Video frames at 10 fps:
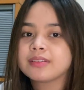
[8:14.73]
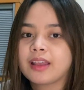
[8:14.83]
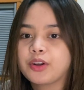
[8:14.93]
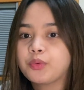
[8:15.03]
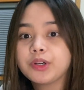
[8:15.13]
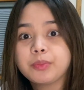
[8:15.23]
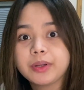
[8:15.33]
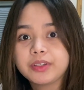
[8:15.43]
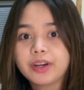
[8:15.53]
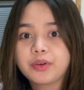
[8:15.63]
don't want to
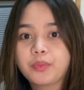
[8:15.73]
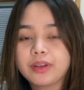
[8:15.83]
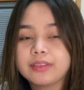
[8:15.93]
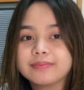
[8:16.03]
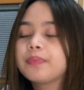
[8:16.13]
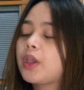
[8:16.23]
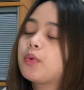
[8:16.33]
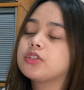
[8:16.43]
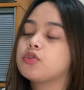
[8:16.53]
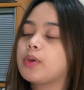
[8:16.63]
bother anyone. I
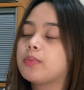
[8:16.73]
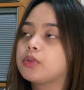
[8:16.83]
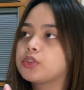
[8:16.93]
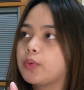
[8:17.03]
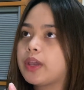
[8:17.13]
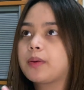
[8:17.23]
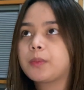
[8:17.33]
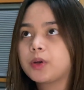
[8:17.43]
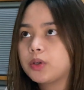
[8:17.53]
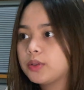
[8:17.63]
want to be able to wake up
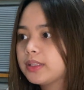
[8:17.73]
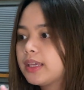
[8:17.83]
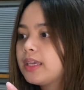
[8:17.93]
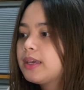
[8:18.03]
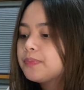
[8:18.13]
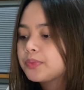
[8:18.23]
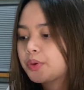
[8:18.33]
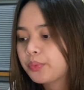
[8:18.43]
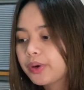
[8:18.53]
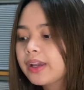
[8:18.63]
early,
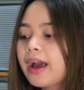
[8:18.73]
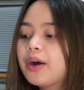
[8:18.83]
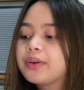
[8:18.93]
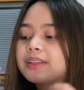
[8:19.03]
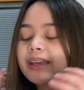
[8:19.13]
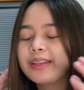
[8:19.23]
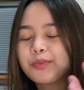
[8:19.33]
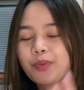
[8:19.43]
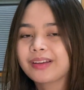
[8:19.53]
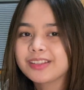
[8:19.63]
work out, and then
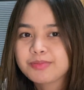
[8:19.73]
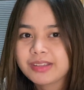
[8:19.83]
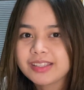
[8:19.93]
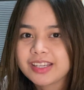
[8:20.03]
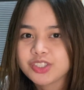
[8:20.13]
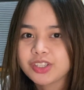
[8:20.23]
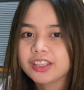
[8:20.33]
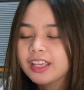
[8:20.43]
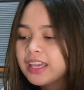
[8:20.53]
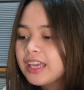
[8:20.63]
practice
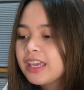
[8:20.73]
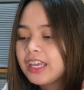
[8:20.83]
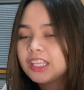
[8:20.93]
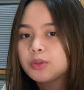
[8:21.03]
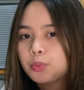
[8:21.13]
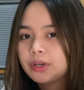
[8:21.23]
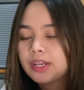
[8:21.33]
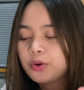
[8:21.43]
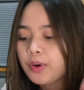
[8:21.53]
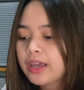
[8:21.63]
meditation in the
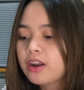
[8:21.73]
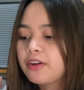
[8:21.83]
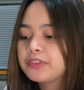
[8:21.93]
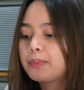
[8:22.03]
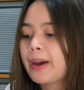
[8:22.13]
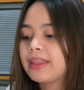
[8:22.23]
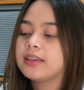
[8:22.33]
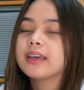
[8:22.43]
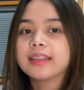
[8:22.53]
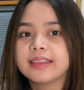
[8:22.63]
morning right off the bat.
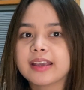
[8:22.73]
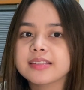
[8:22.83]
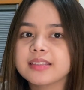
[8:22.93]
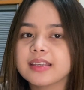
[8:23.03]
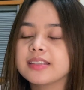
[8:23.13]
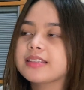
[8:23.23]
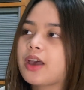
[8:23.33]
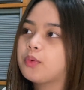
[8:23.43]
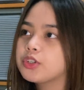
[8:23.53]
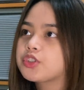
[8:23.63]
And next is I
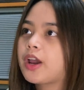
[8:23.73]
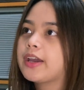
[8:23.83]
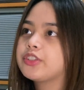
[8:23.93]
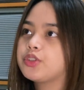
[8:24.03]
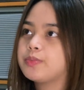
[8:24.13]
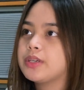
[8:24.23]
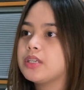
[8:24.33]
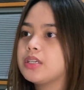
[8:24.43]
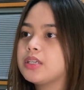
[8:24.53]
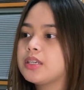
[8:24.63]
will try to
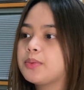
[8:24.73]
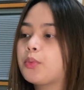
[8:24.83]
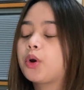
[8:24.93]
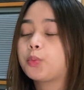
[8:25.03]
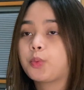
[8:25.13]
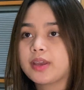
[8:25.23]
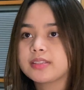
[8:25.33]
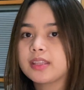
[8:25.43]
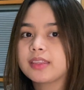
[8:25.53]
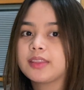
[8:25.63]
be more
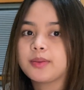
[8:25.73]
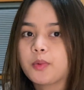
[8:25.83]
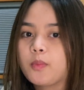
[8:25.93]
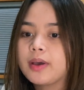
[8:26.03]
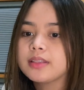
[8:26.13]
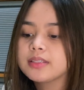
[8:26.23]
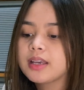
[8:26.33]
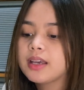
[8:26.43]
present in the moment.